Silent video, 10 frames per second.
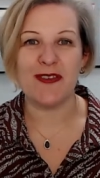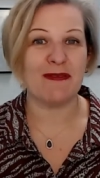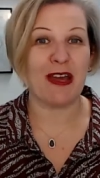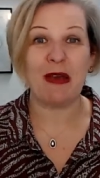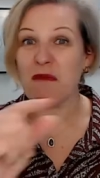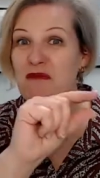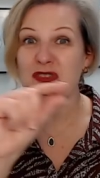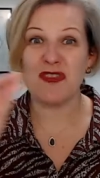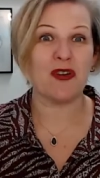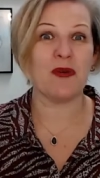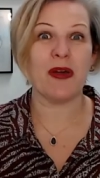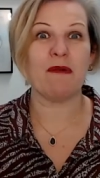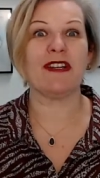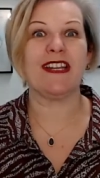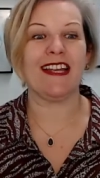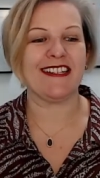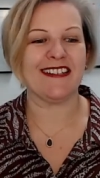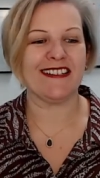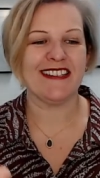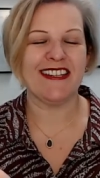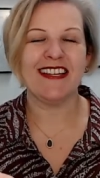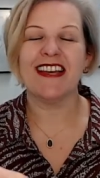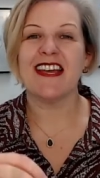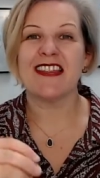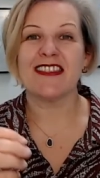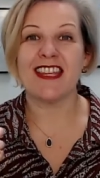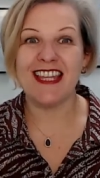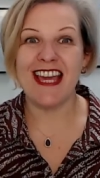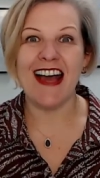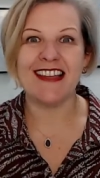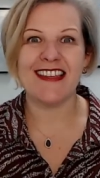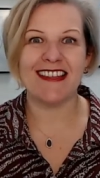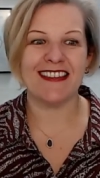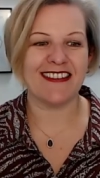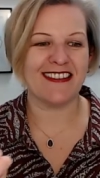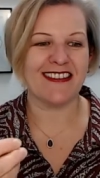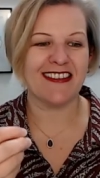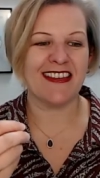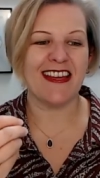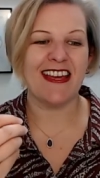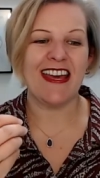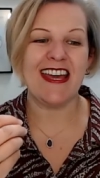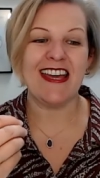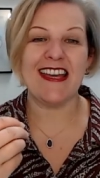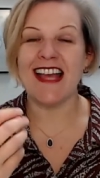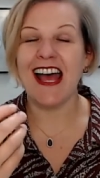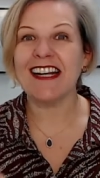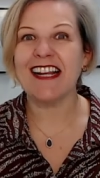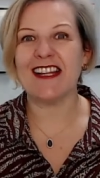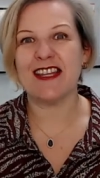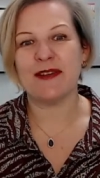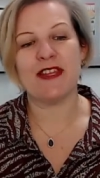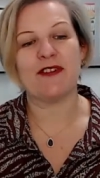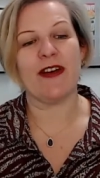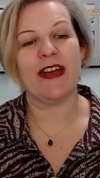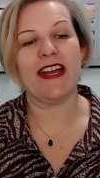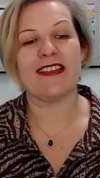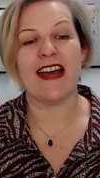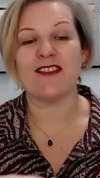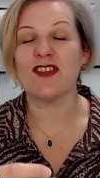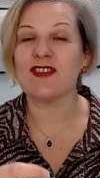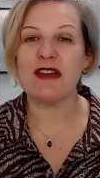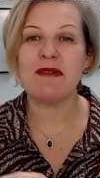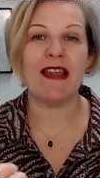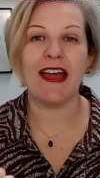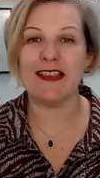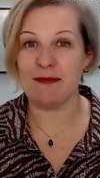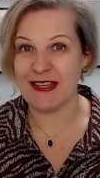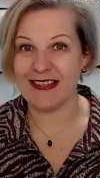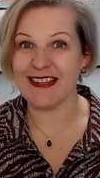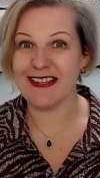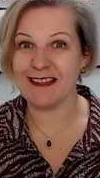Okay, just a quick one-liner. The task is I needed to integrate and streamline the business.